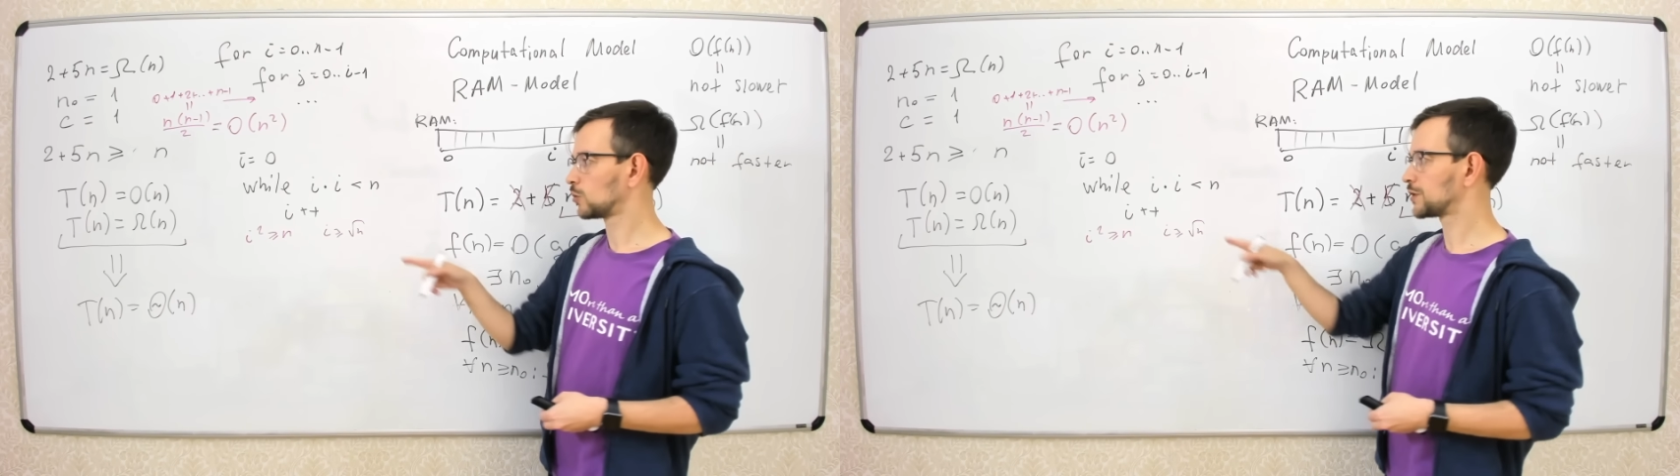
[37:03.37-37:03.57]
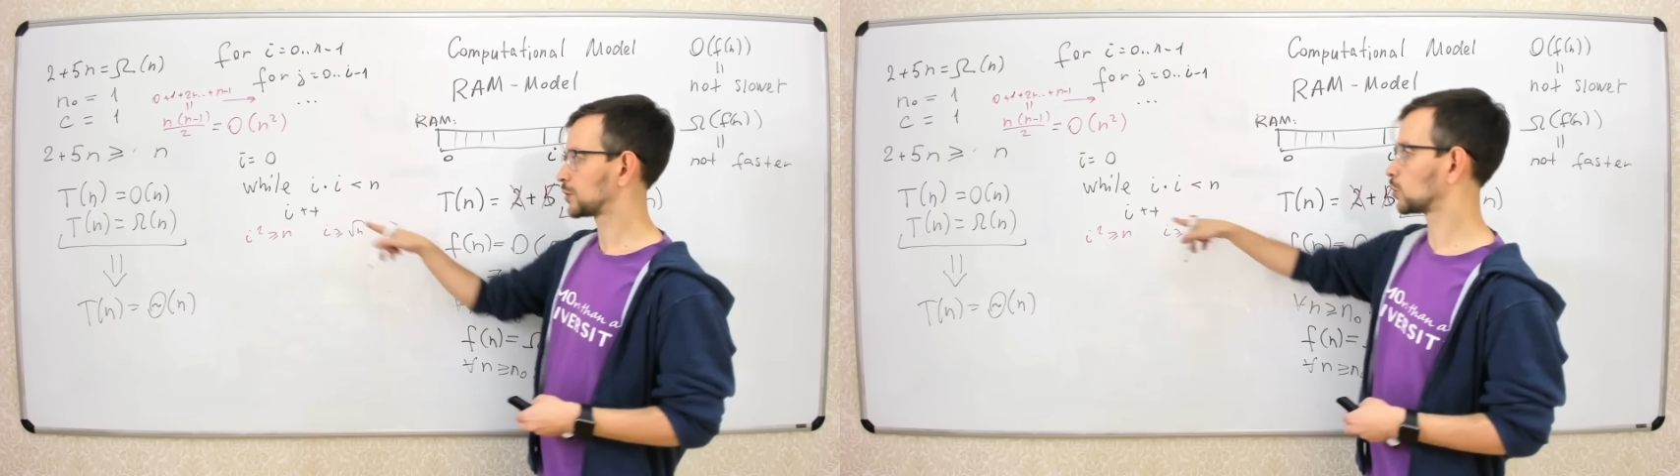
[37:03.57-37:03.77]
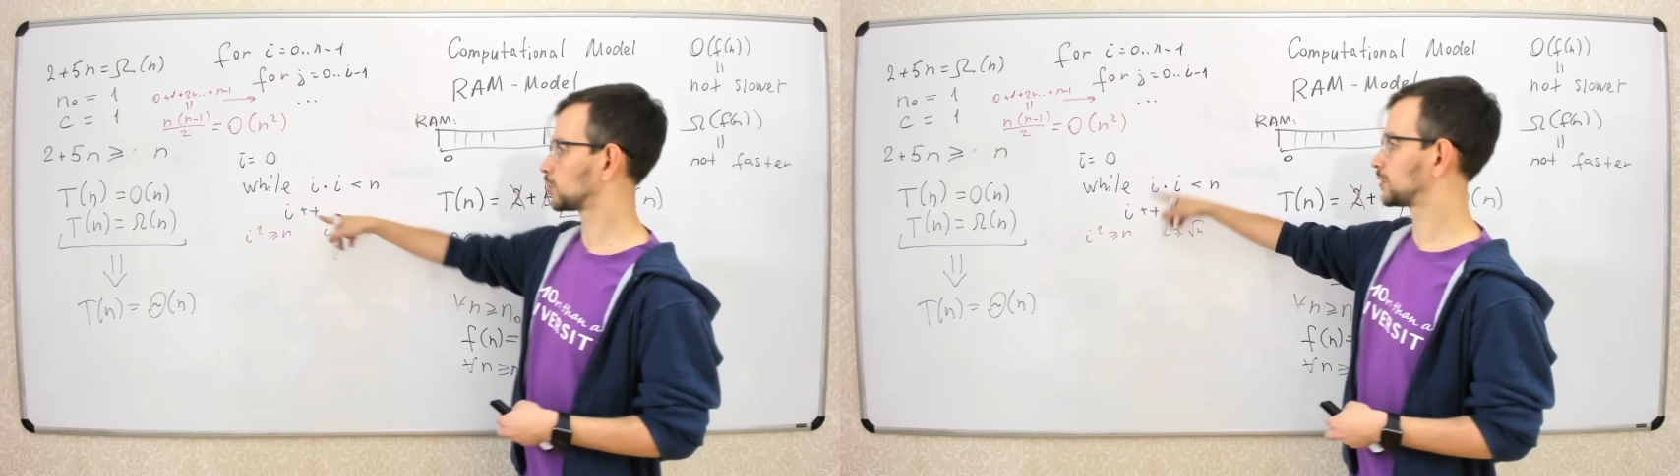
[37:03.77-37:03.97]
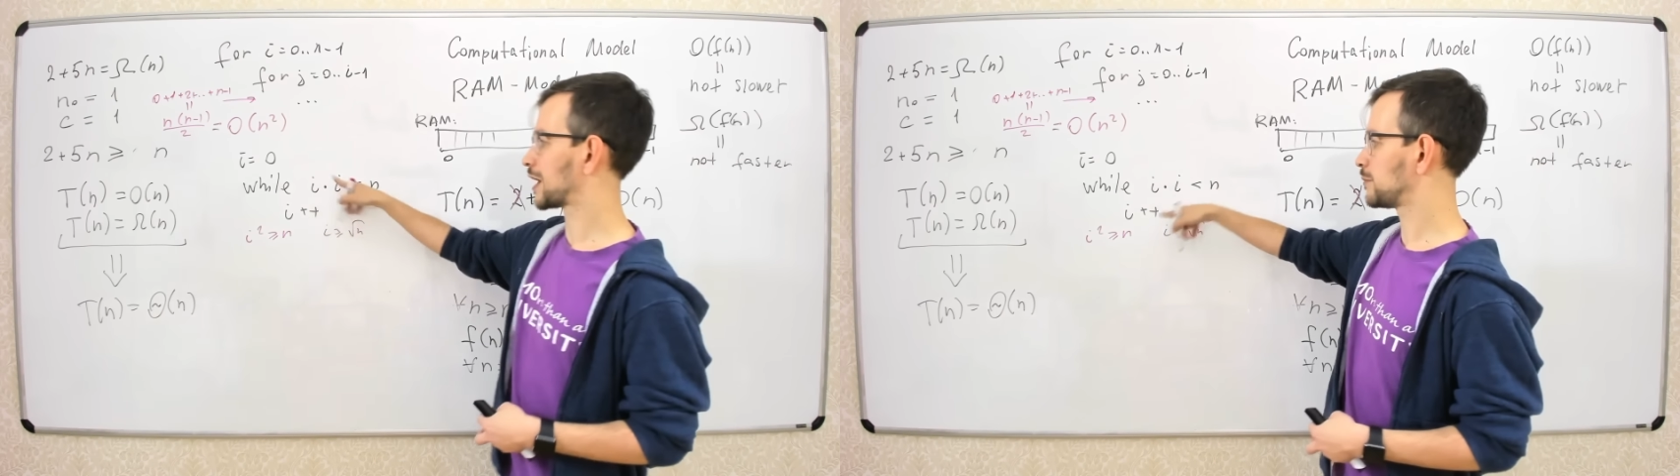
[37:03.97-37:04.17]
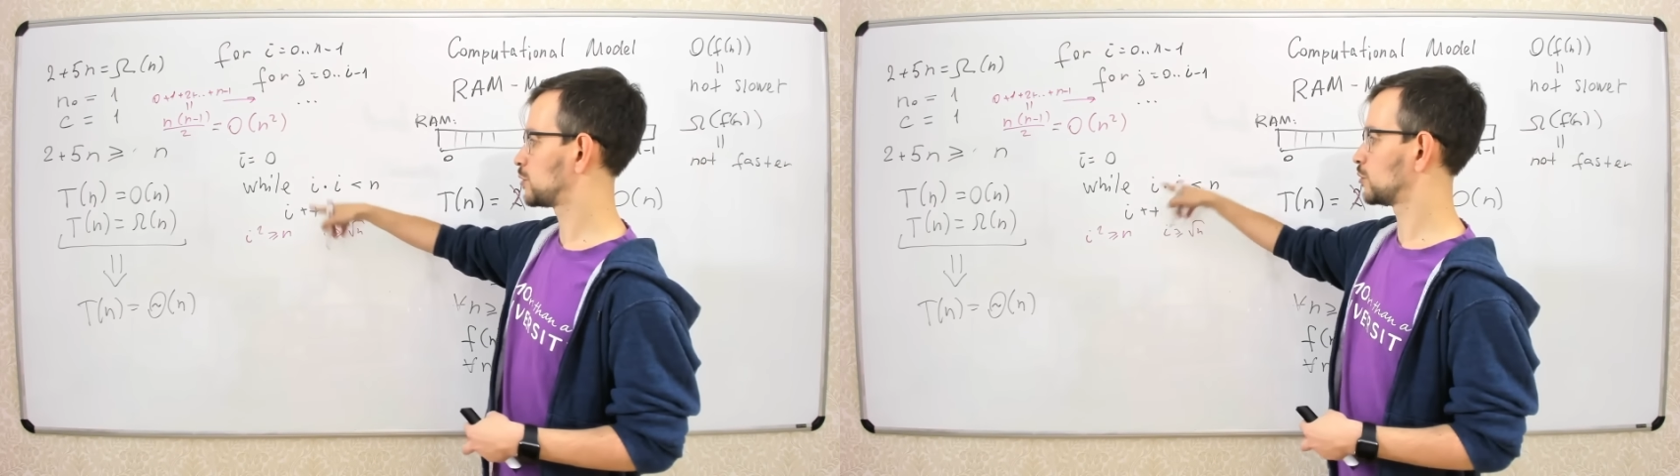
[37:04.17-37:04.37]
the total
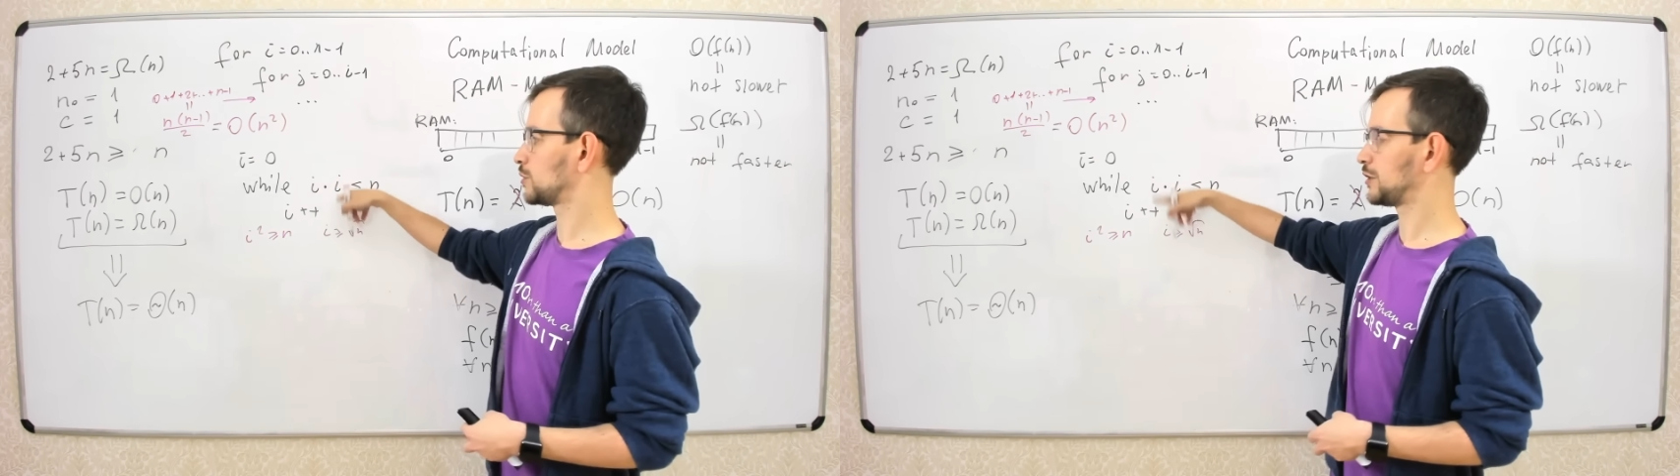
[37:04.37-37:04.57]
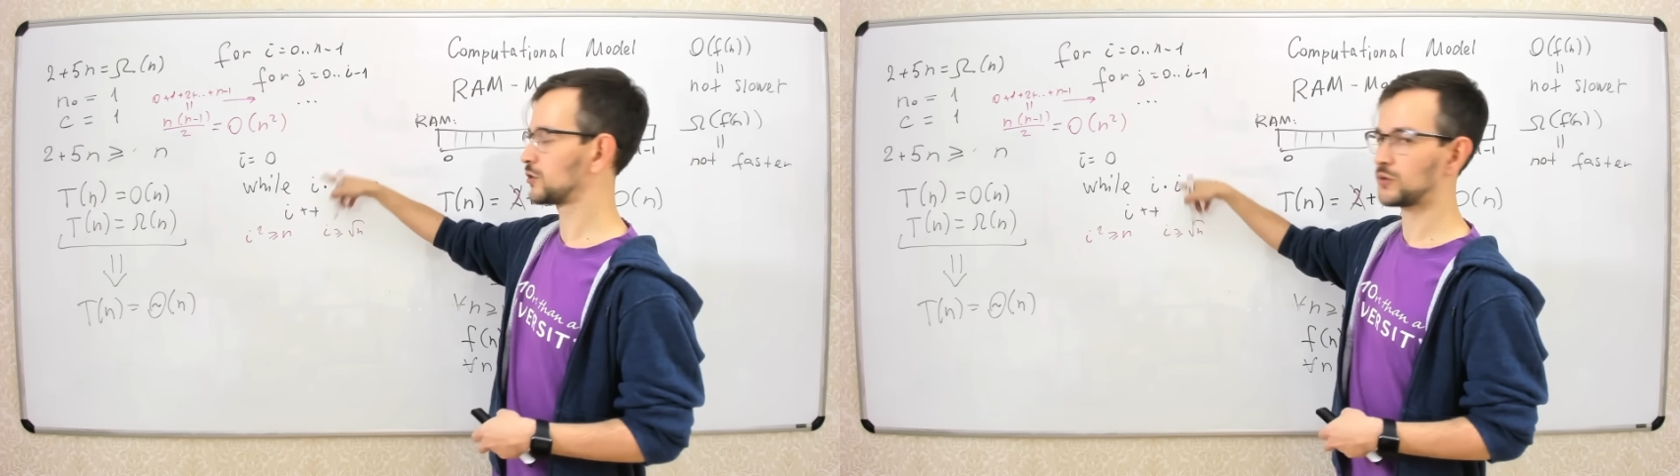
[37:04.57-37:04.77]
time you